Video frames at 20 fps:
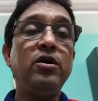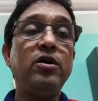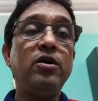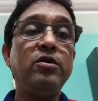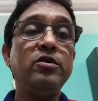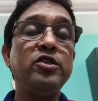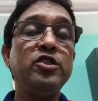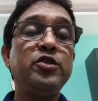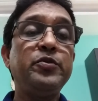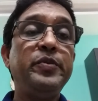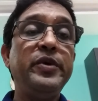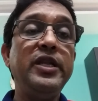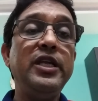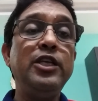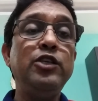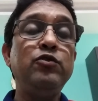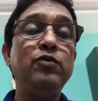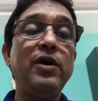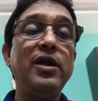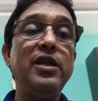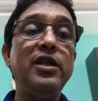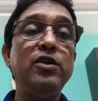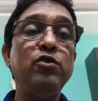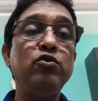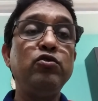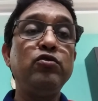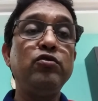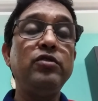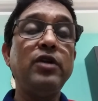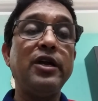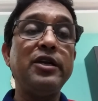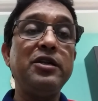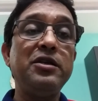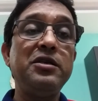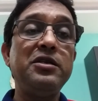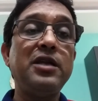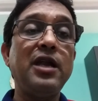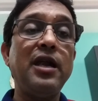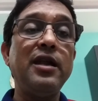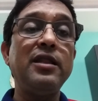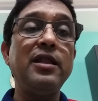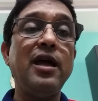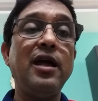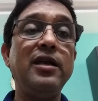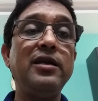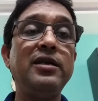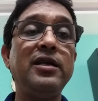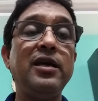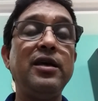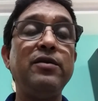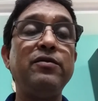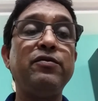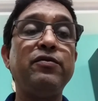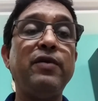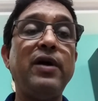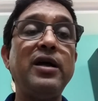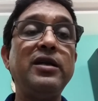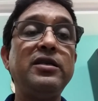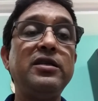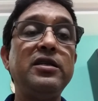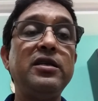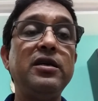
spiritually you should understand that what